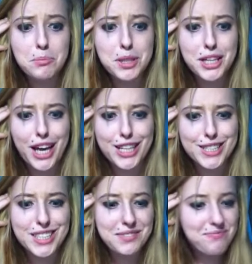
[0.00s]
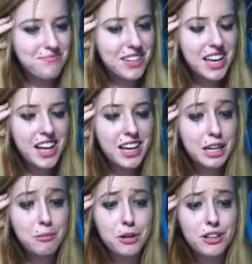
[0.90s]
But yes,
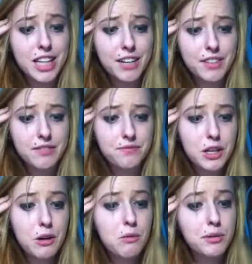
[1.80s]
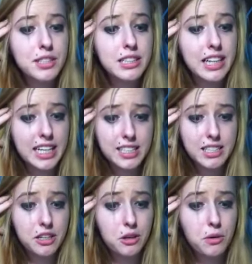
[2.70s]
number 11. What was the last
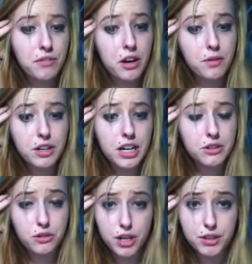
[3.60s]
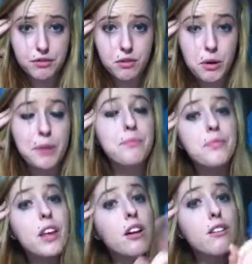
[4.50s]
thing you have ever gotten grounded for?
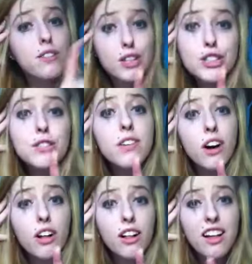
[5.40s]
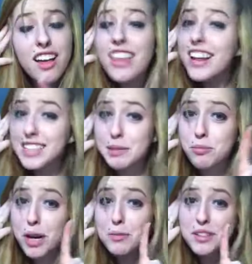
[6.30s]
First of all, that's
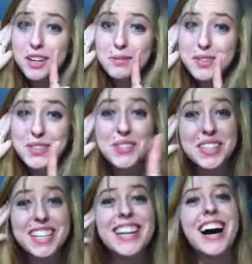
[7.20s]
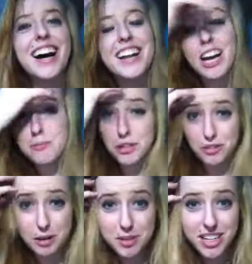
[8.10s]
improper grammar. You should not, I'm a
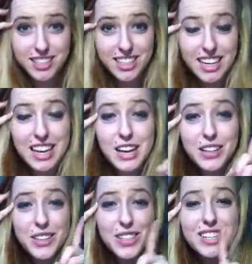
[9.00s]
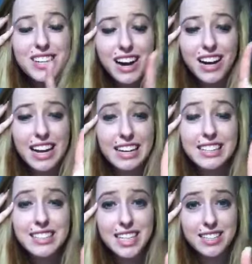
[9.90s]
grammar Nazi, you should not
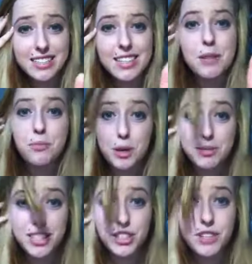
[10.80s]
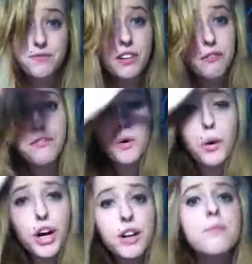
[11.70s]
end a sentence in a preposition.
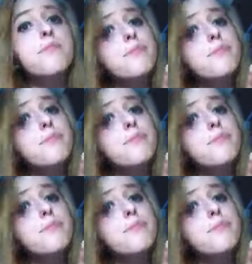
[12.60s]
For